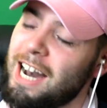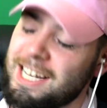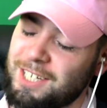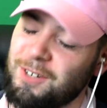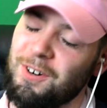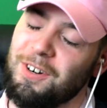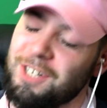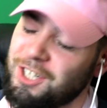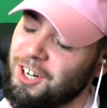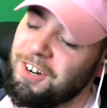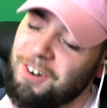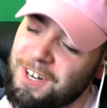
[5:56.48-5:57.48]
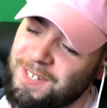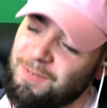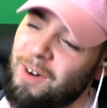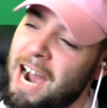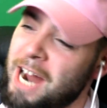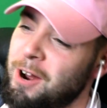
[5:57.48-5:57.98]
saw John Ross
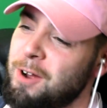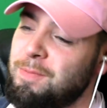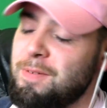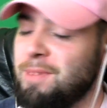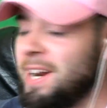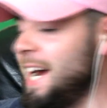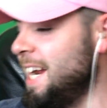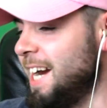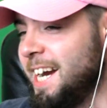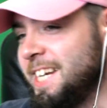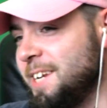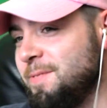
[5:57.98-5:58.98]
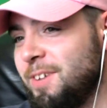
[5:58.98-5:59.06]
wide open, but I, I didn't want